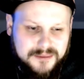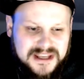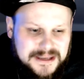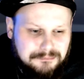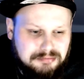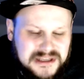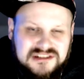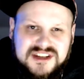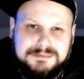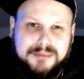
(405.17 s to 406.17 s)
He
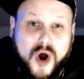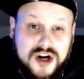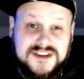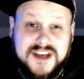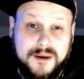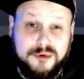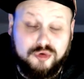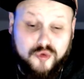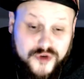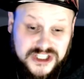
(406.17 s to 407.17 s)
builds bars up
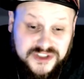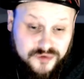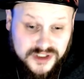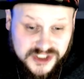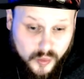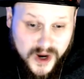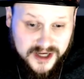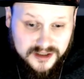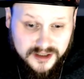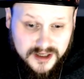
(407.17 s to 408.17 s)
really, really well.